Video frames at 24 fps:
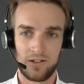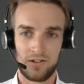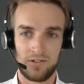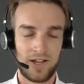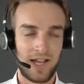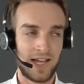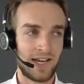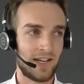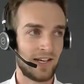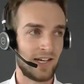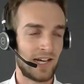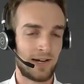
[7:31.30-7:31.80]

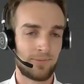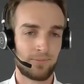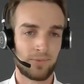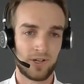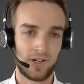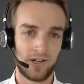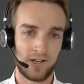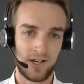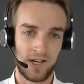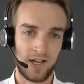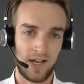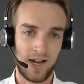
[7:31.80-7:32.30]
ending up
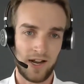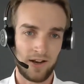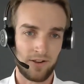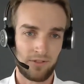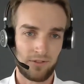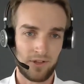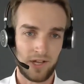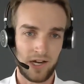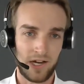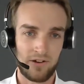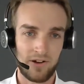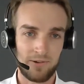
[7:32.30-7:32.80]
in
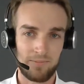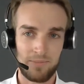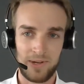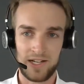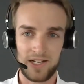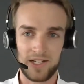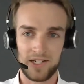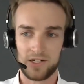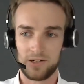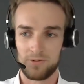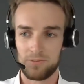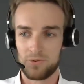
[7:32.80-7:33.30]
healthcare and
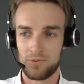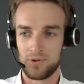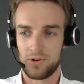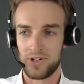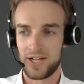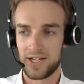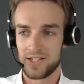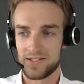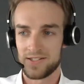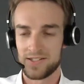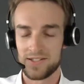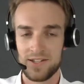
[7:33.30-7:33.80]
medical
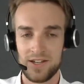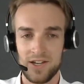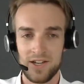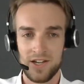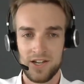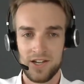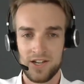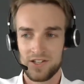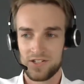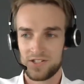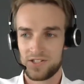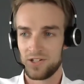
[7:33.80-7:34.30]
products.
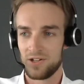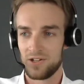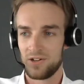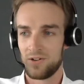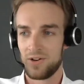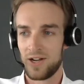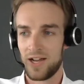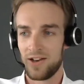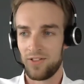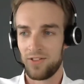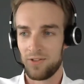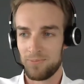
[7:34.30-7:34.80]
So,
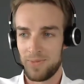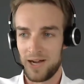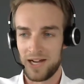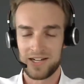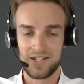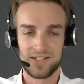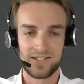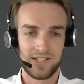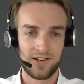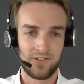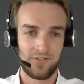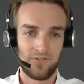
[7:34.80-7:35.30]
and the
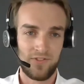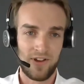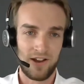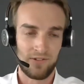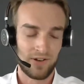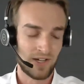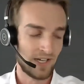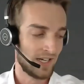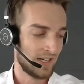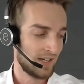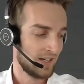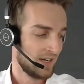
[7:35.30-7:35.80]
markets are
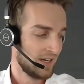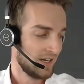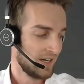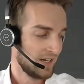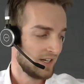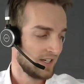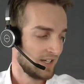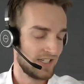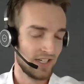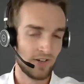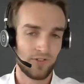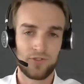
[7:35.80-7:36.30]
very
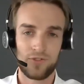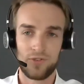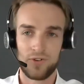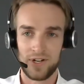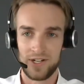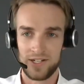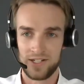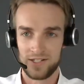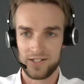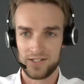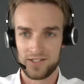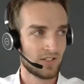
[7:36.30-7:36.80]

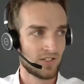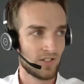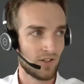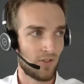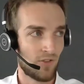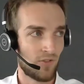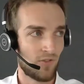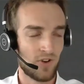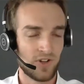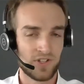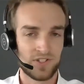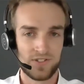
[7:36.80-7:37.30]
different. So the
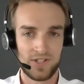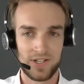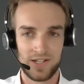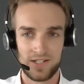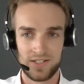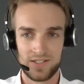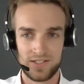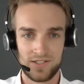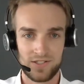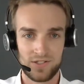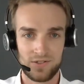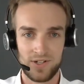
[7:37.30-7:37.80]
first thing
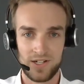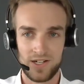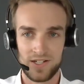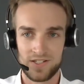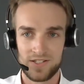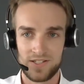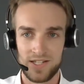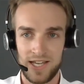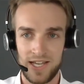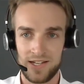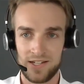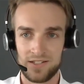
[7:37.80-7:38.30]
is to
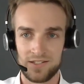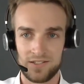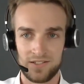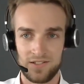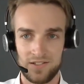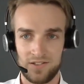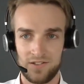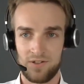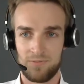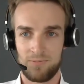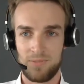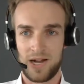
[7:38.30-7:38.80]
understand
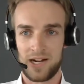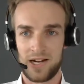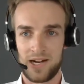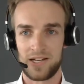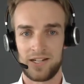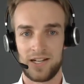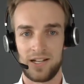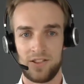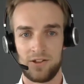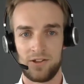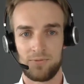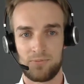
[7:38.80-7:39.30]
the
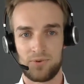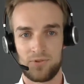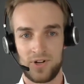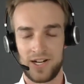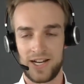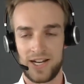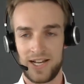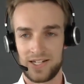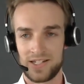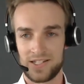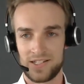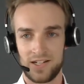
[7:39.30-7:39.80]
market and the
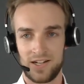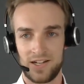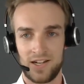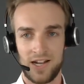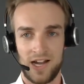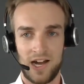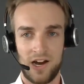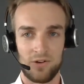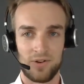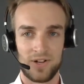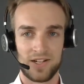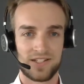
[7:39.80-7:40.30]
product and
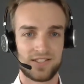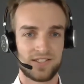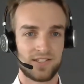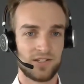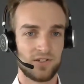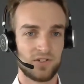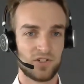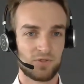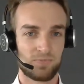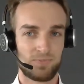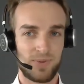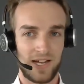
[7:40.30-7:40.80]
how it's
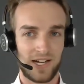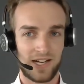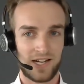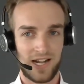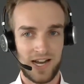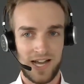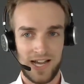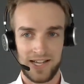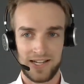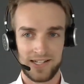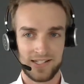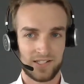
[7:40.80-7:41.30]
used by
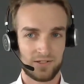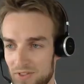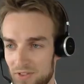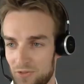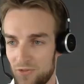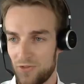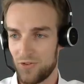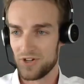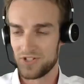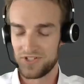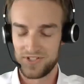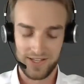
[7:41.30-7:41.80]
clients. The
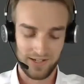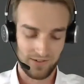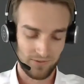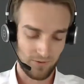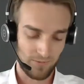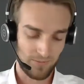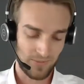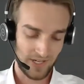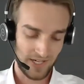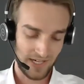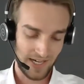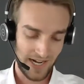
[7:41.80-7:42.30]
first thing
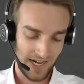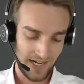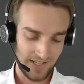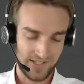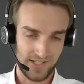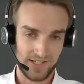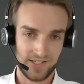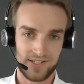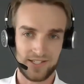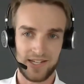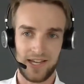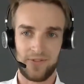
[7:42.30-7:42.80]
would be
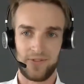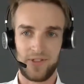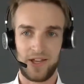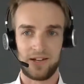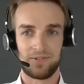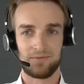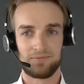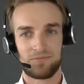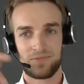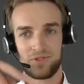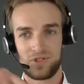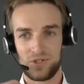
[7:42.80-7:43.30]
analysis, and
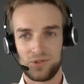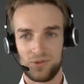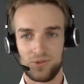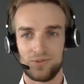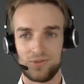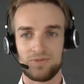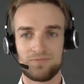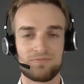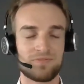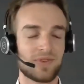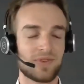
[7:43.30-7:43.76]
then to